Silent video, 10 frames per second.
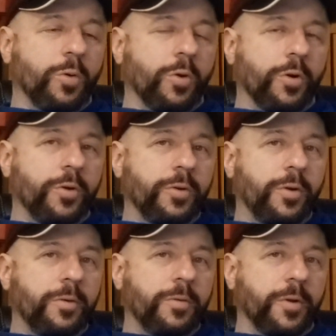or
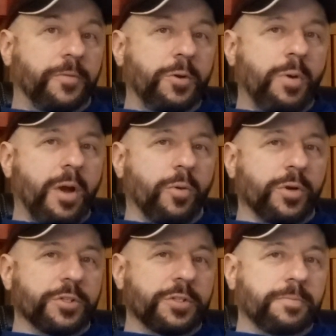a few
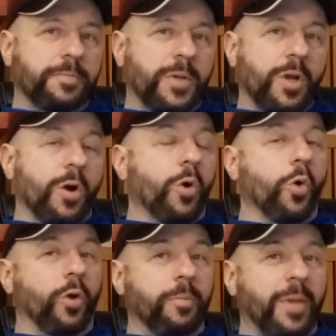hours,
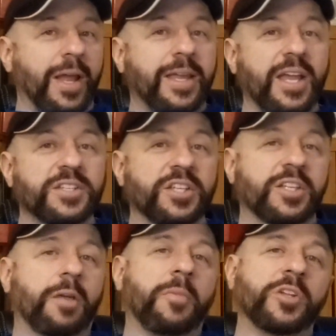or in my case,
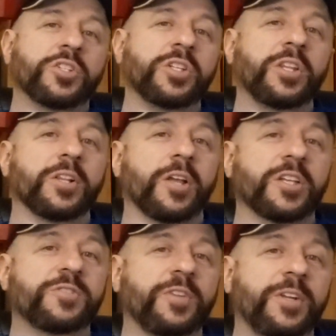as I mentioned in the
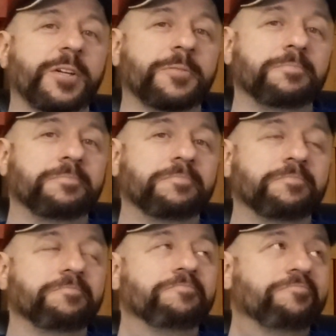last video,
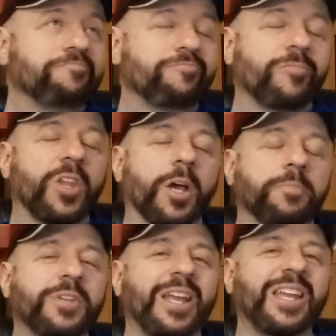
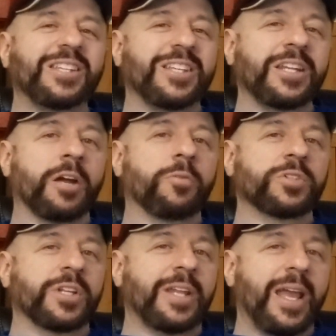up to 18
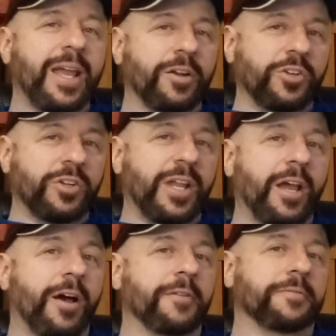hours a day on your
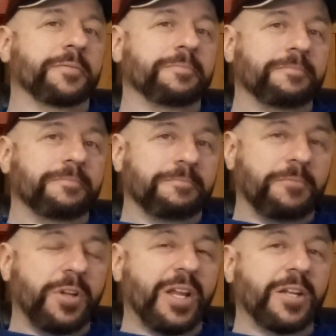day off
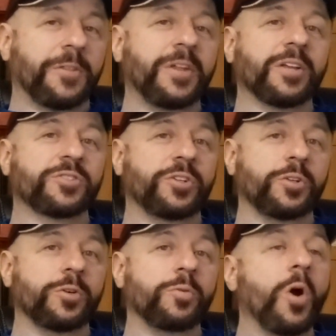when you had nothing else to
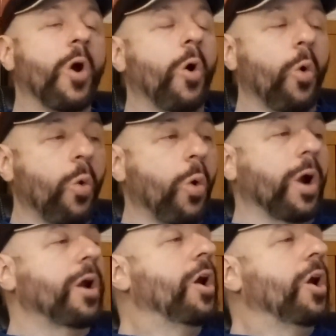do or